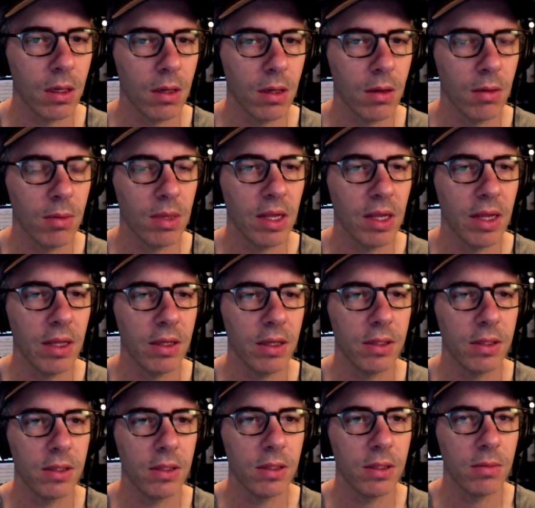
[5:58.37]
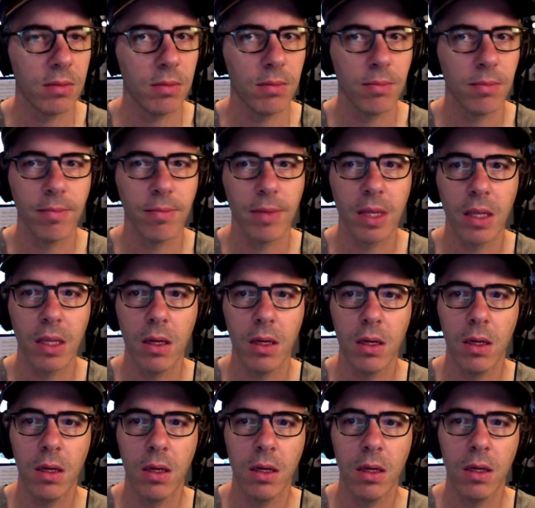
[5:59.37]
playlists.
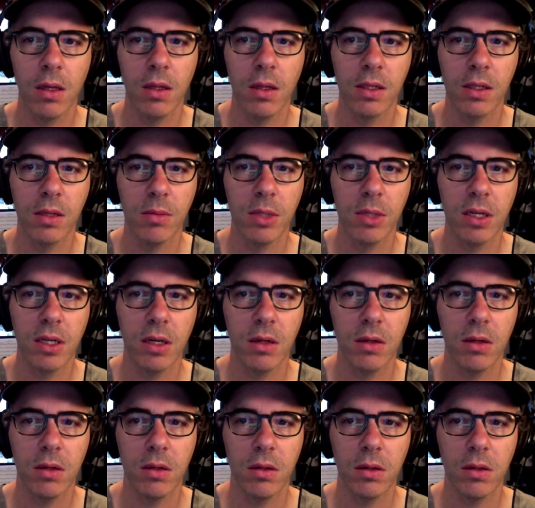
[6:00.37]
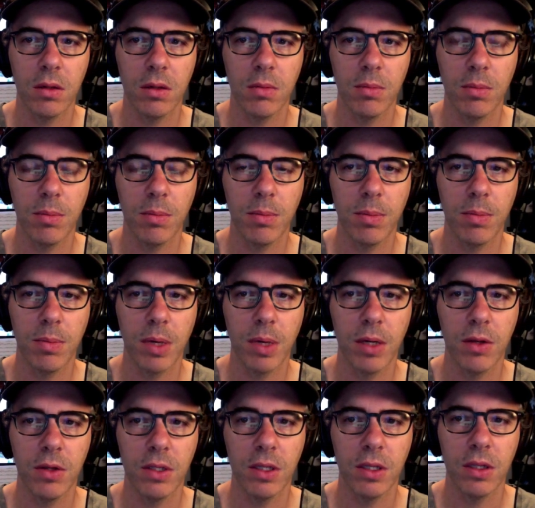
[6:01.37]
This can be done by
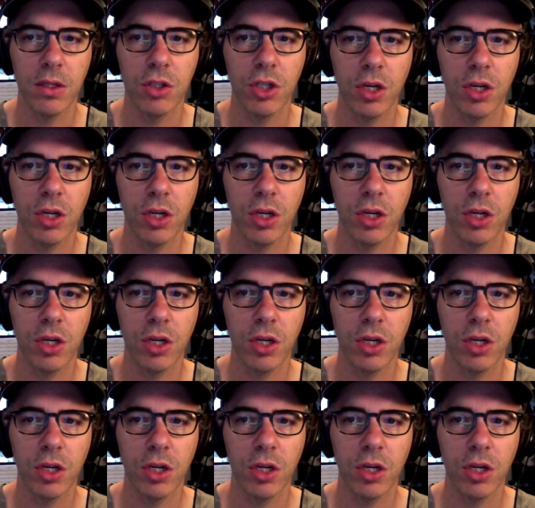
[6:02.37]
using the share